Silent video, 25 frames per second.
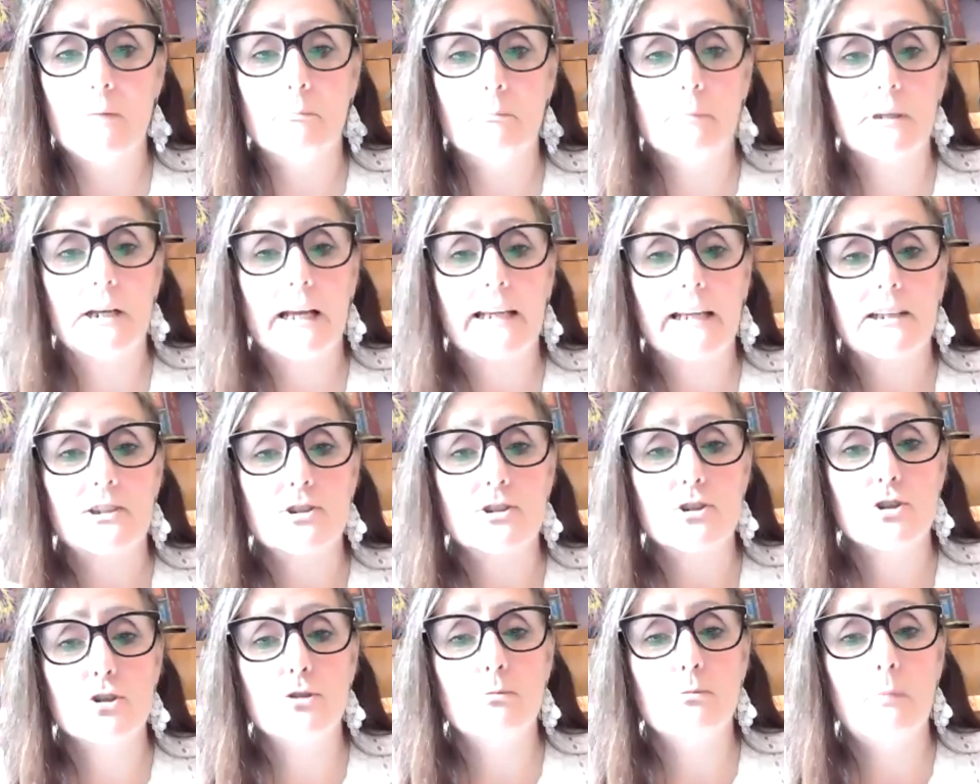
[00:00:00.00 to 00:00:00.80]
but I
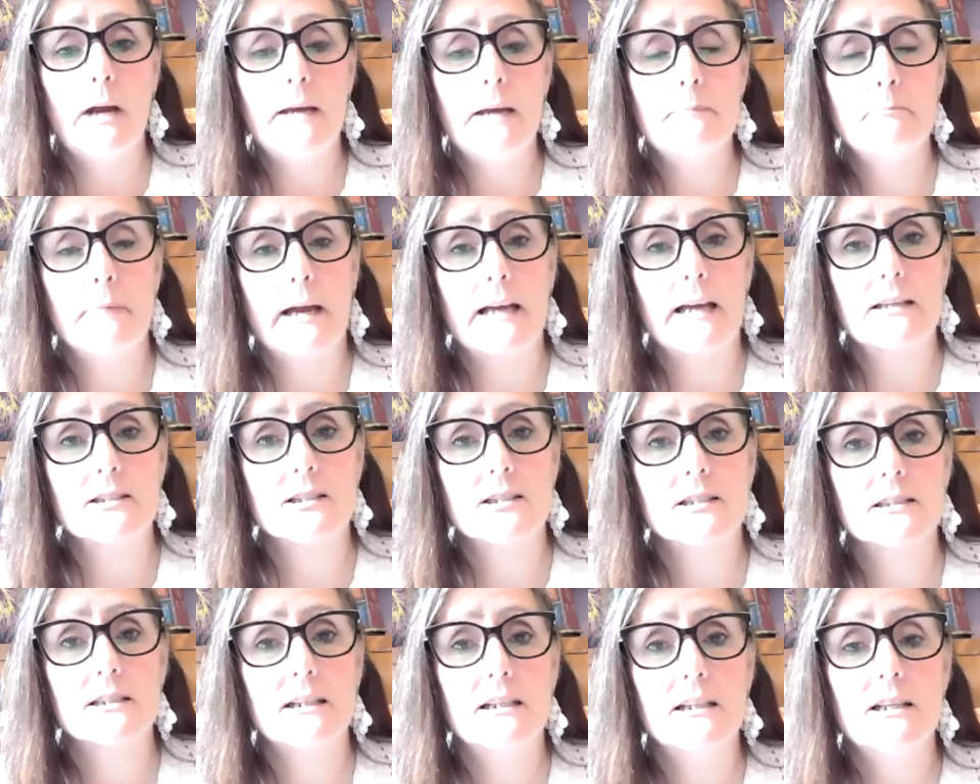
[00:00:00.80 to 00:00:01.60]
can do my
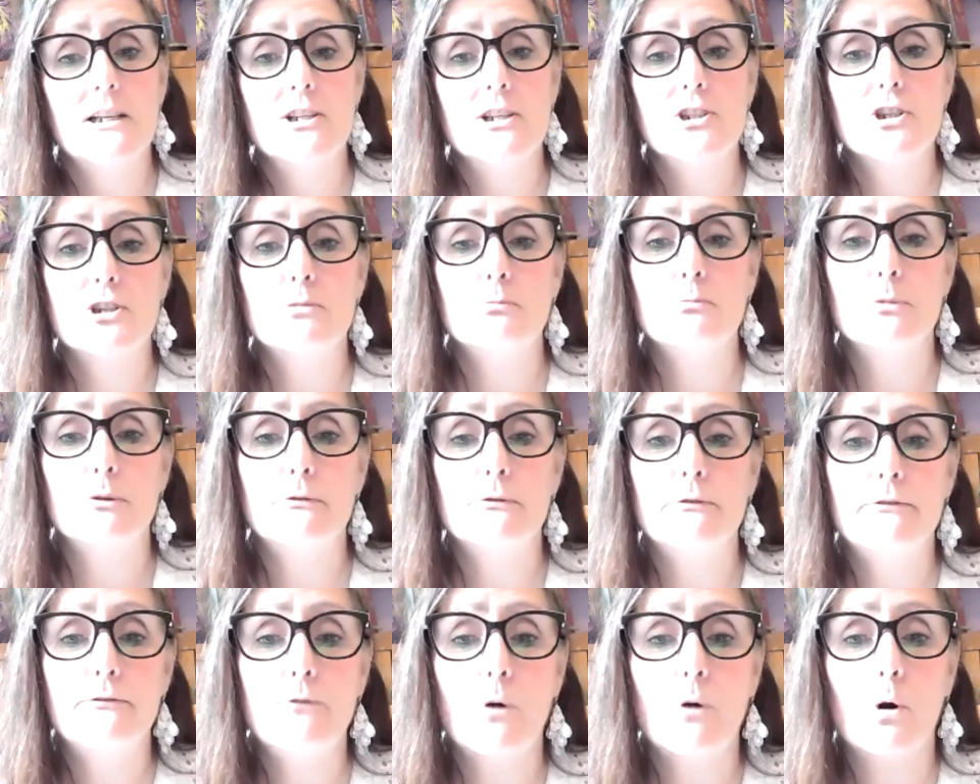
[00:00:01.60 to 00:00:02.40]
best to
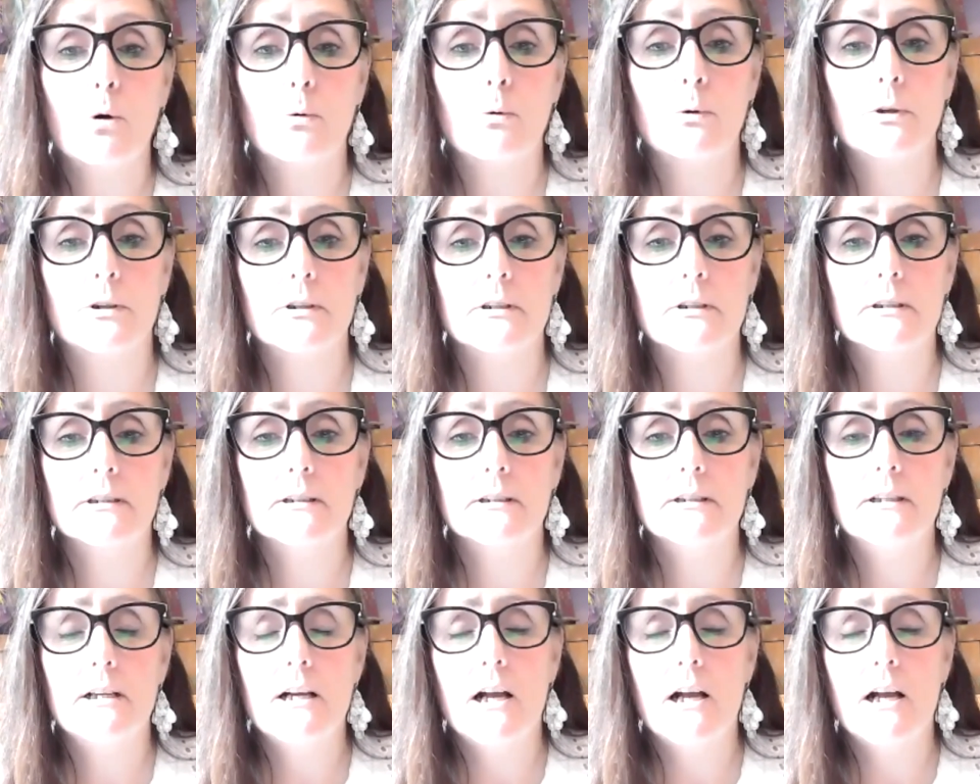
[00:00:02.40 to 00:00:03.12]
move forward